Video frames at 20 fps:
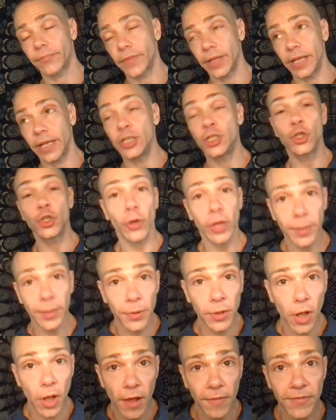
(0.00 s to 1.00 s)

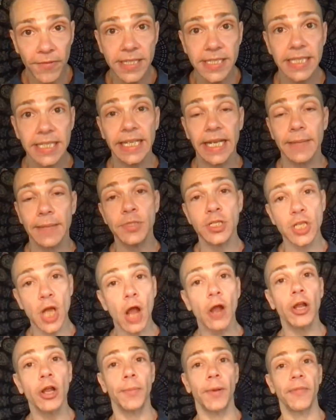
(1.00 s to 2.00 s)
enjoyable, obviously, and I'm
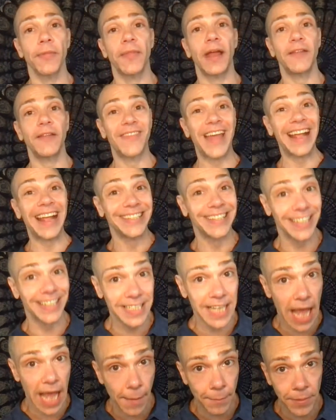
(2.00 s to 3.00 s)
sorry about that if that does
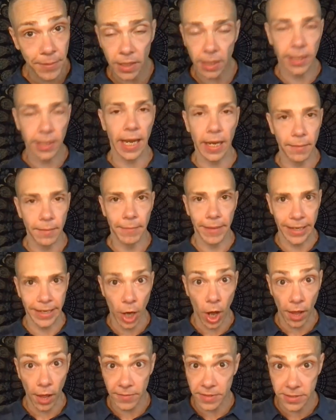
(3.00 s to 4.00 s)
happen. Again, it may
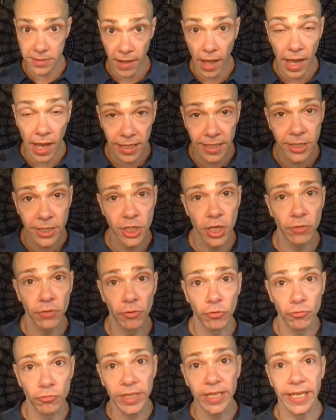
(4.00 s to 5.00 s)
not. These are highly
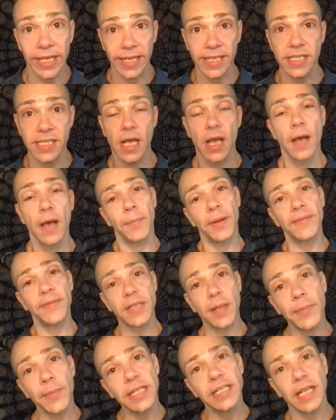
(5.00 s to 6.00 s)
general readings. But if
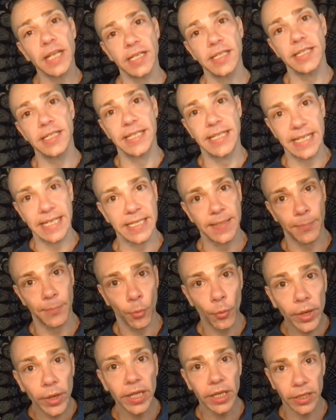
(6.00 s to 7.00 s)
something does
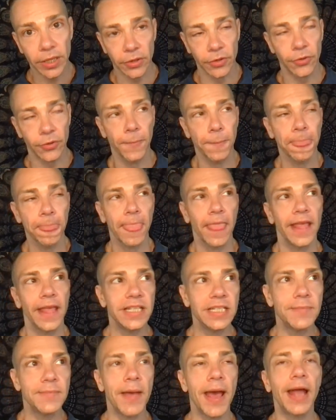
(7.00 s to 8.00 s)
disappoint you, it's
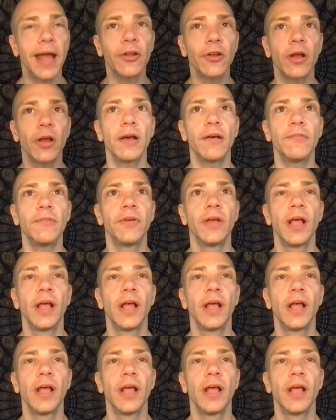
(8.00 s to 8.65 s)
a matter of